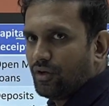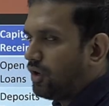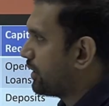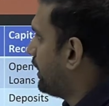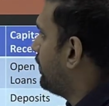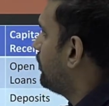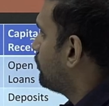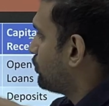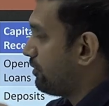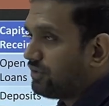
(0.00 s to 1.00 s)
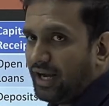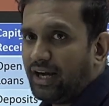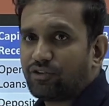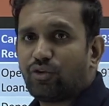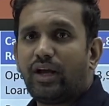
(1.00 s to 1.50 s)
Okay, so if they
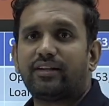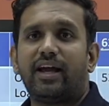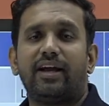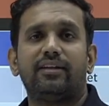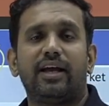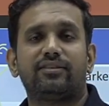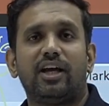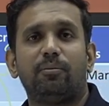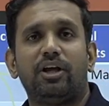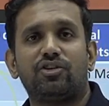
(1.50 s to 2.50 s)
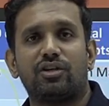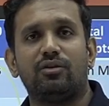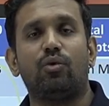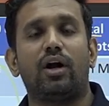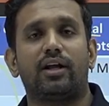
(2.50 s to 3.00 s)
ask you in the
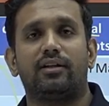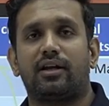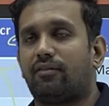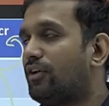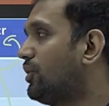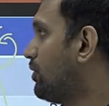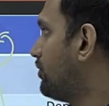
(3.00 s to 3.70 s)
examination what are the revenue